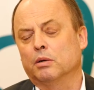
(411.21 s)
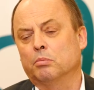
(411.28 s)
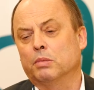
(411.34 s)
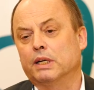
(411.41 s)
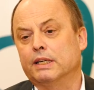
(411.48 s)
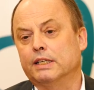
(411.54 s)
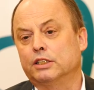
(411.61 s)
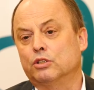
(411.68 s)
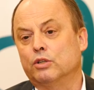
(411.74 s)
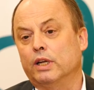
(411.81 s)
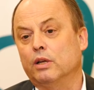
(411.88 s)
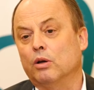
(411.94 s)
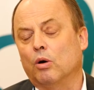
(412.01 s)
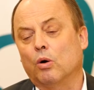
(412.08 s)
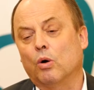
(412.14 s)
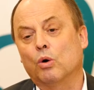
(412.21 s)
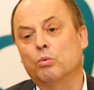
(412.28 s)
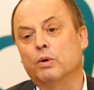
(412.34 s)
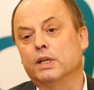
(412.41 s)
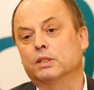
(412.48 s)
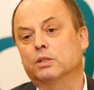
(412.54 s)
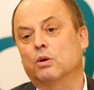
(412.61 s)
but it's really
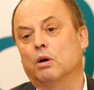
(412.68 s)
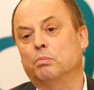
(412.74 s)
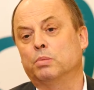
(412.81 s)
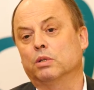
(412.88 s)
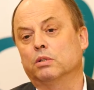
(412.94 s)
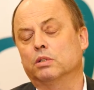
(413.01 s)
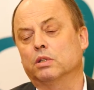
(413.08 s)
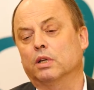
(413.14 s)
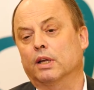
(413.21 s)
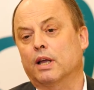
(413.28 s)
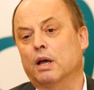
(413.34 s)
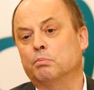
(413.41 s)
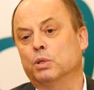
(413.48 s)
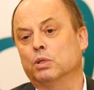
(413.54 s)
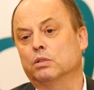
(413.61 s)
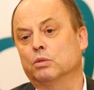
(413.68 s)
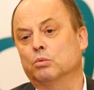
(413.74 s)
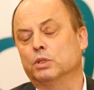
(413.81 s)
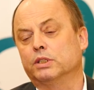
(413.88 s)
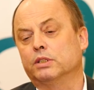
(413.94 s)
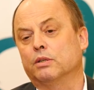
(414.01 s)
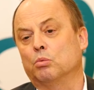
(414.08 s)
always coupled
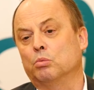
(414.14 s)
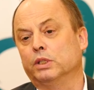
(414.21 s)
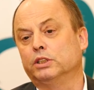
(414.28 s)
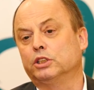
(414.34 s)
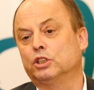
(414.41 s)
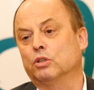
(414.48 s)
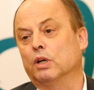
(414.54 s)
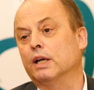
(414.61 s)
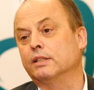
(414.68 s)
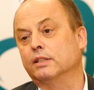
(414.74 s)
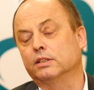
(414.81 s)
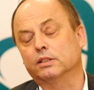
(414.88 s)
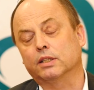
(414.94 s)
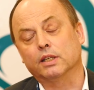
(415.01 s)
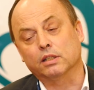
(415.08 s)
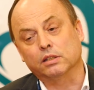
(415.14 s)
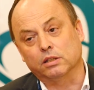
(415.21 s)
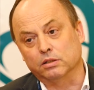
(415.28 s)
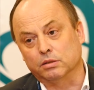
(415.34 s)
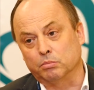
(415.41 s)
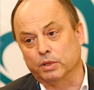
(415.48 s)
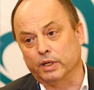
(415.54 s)
with the wish to understand
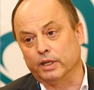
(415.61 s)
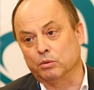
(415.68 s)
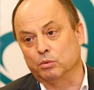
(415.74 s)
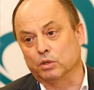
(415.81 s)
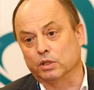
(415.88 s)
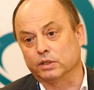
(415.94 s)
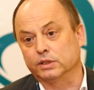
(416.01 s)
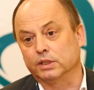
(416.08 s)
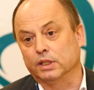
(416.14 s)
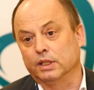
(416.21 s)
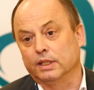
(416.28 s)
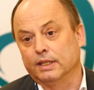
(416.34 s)
how the brain works.